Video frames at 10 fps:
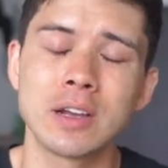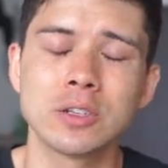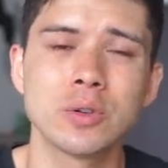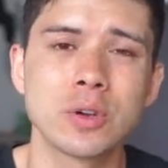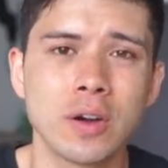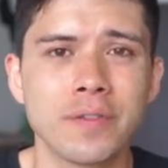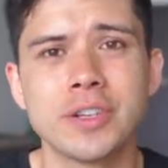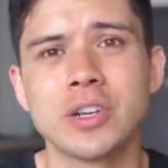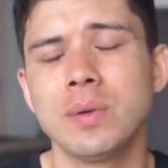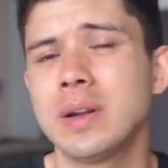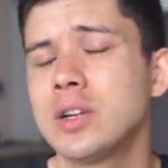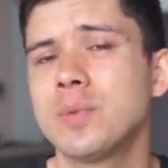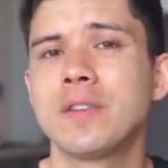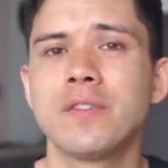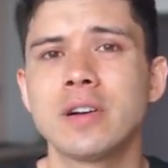I go to a coffee shop and I do
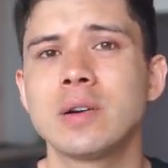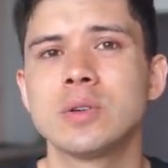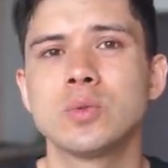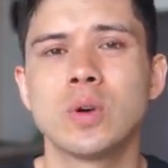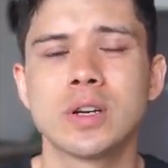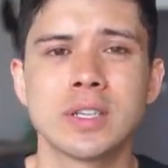my 4 hours work